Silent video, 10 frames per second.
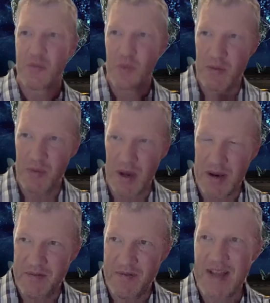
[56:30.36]
when
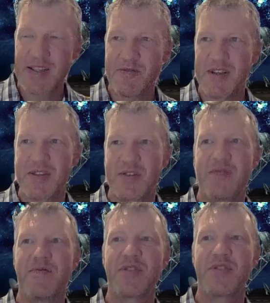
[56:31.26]
one invests in research
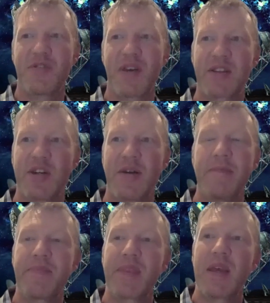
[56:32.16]
infrastructure,
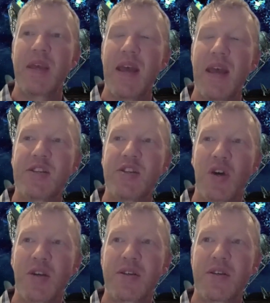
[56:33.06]
it's
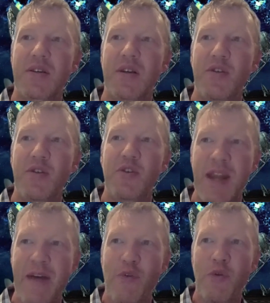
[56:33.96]
not, you
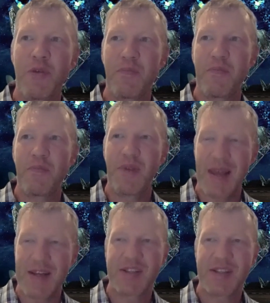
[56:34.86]
can have all the
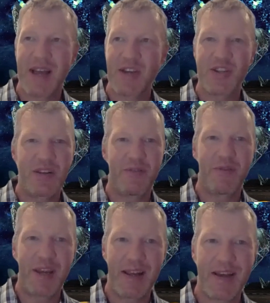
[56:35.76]
legislation and the
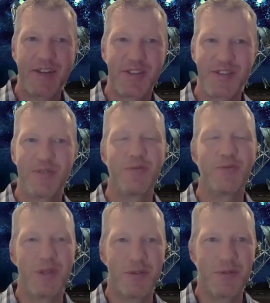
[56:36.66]
regulations in the
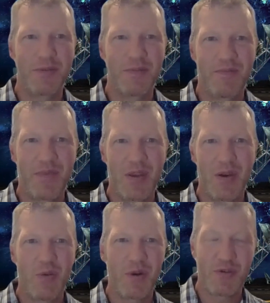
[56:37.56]
world.
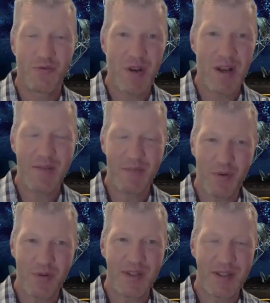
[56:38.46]
What is really
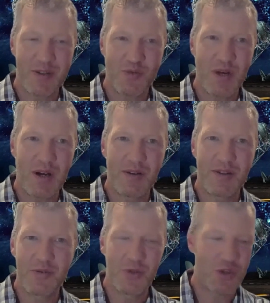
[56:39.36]
important as well
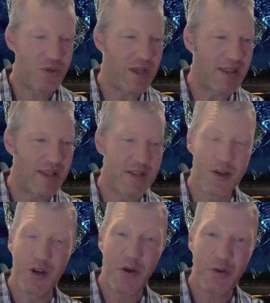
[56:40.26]
is to ensure that there's
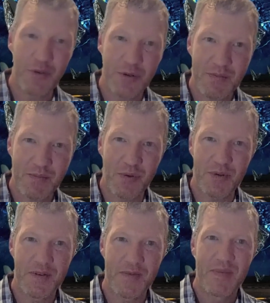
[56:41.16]
local
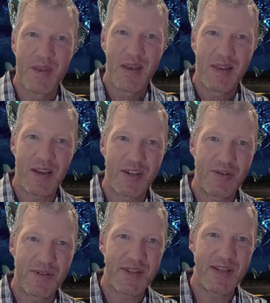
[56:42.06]
support, that
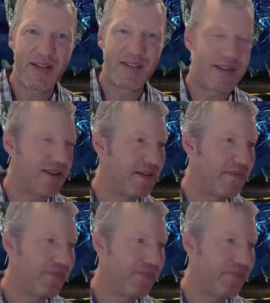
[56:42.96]
you are seen as a